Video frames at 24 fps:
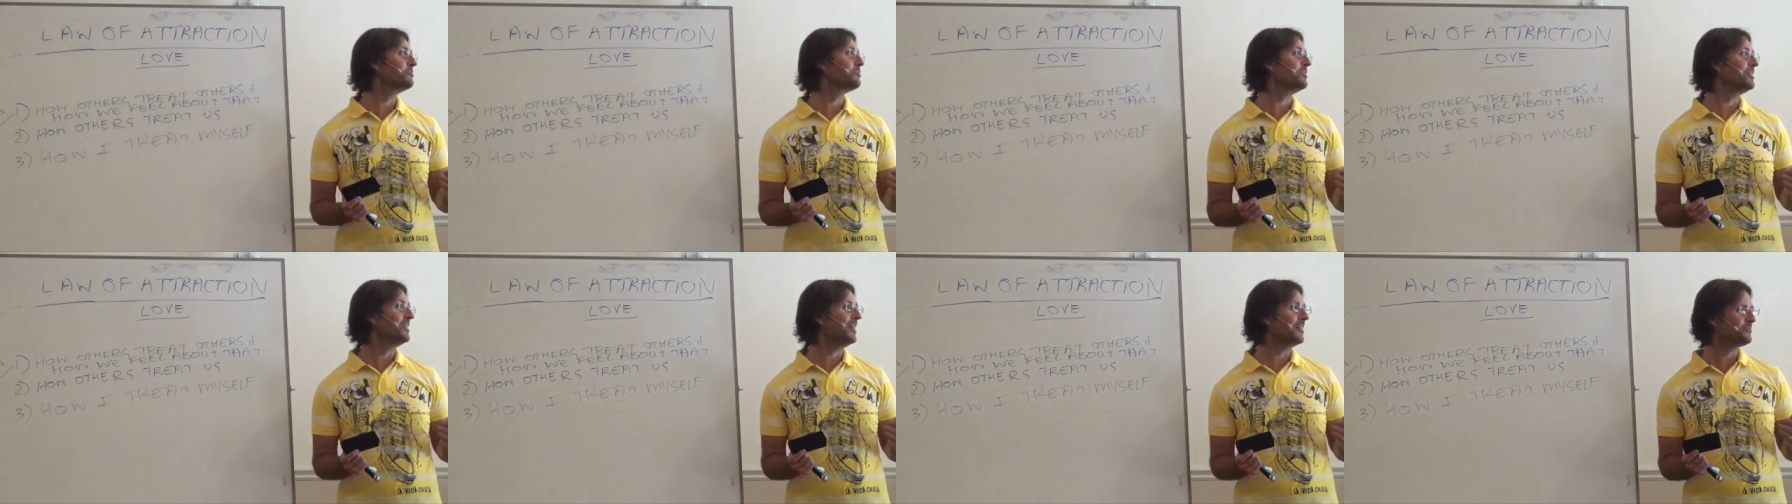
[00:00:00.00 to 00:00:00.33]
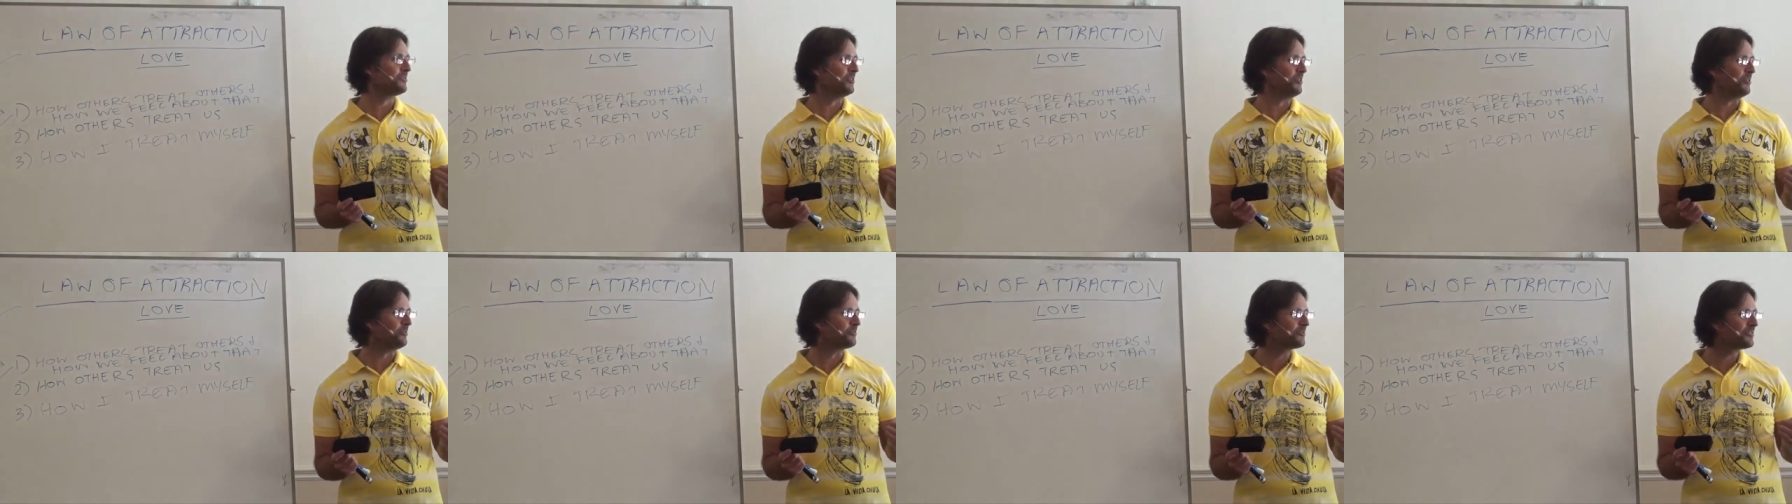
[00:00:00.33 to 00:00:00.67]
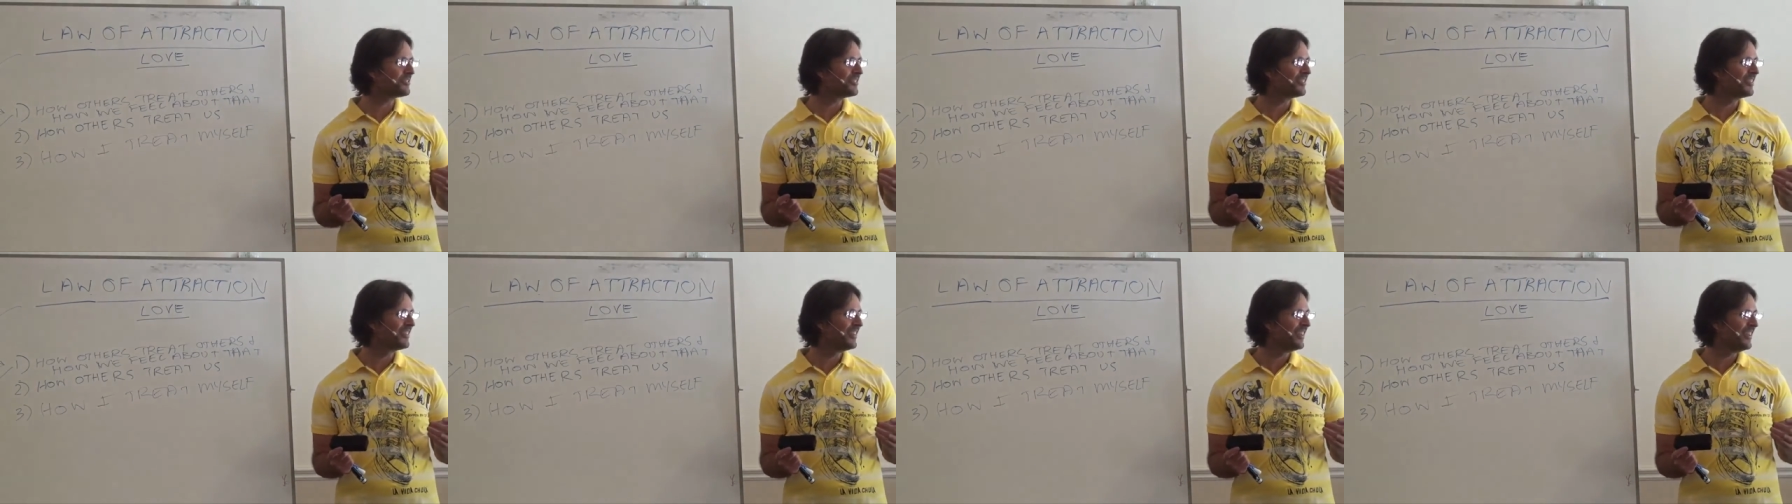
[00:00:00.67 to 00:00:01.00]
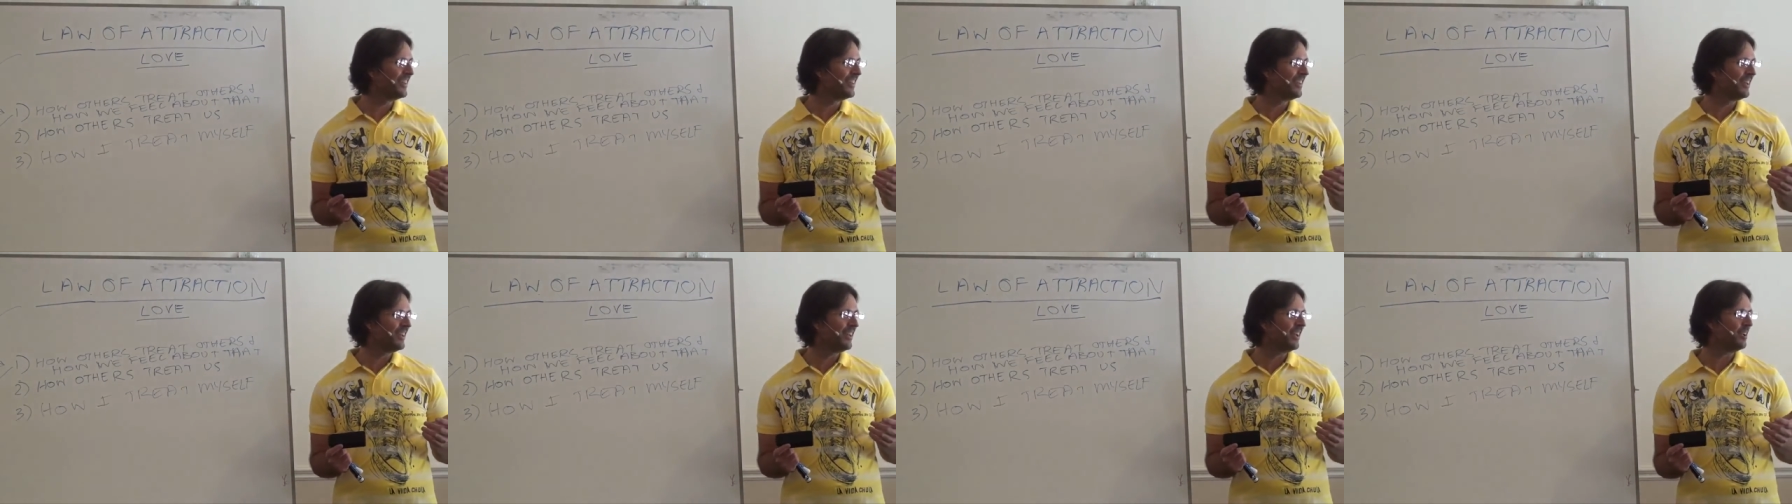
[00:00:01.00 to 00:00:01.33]
treat ourselves.
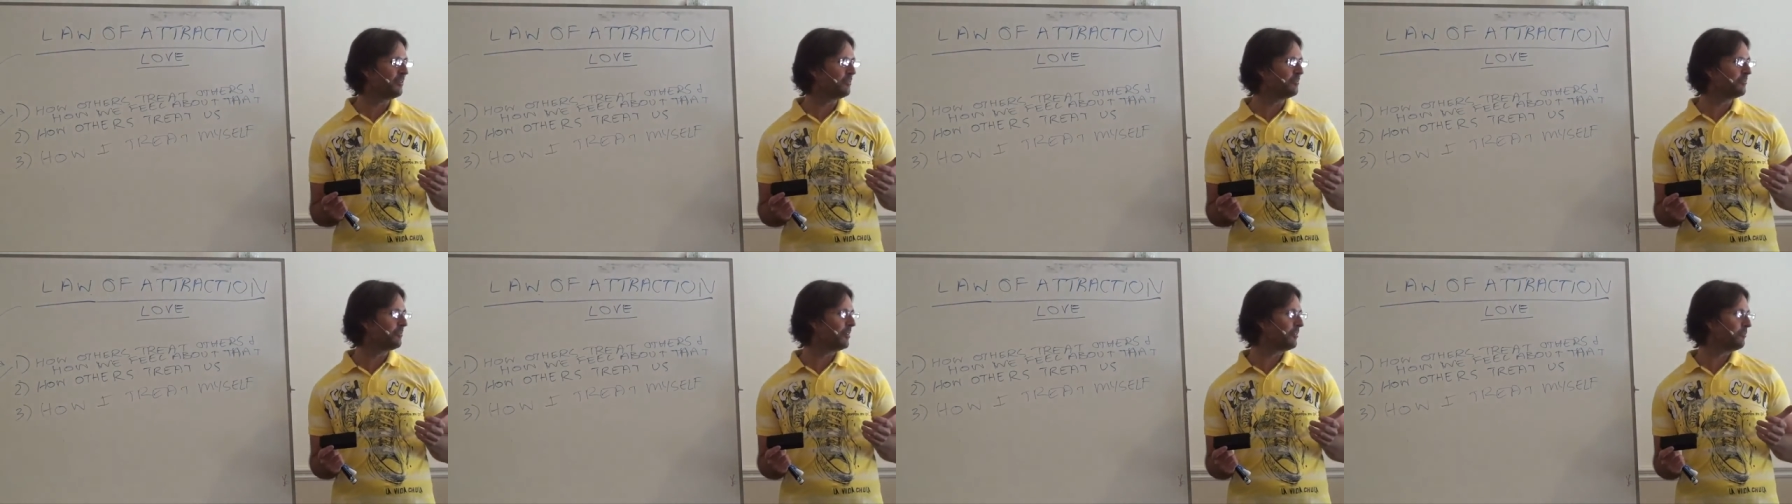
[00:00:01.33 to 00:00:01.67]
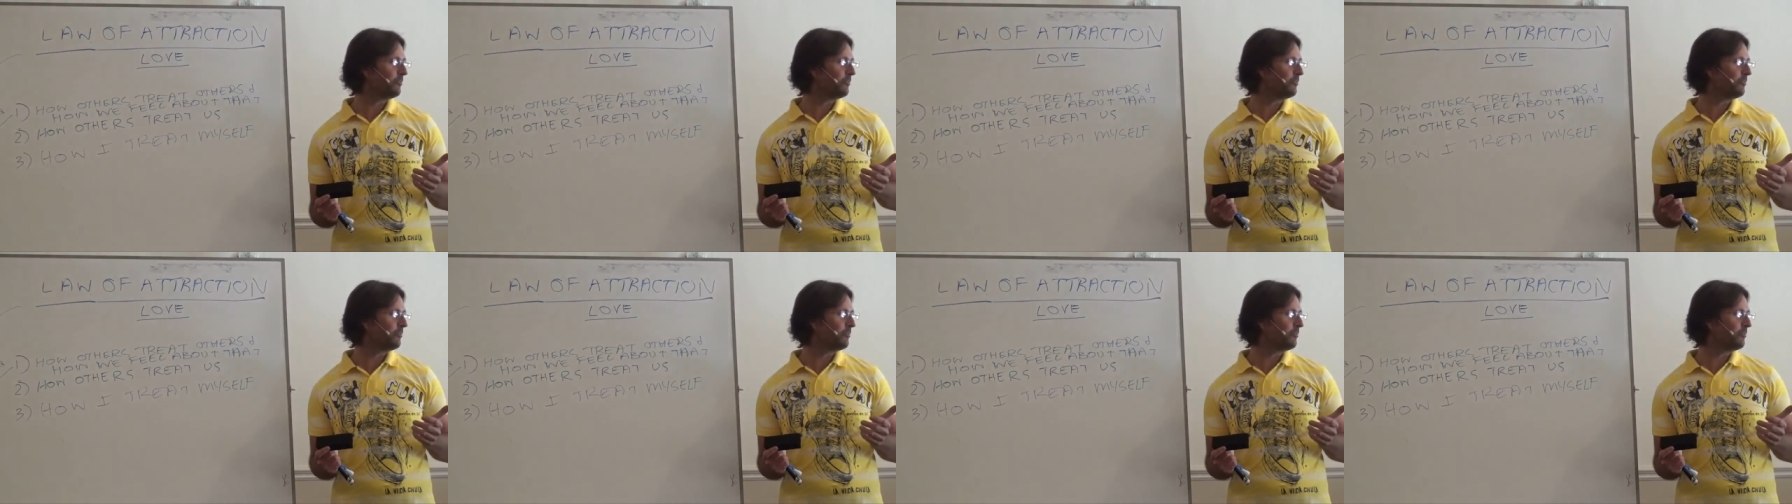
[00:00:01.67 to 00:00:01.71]
And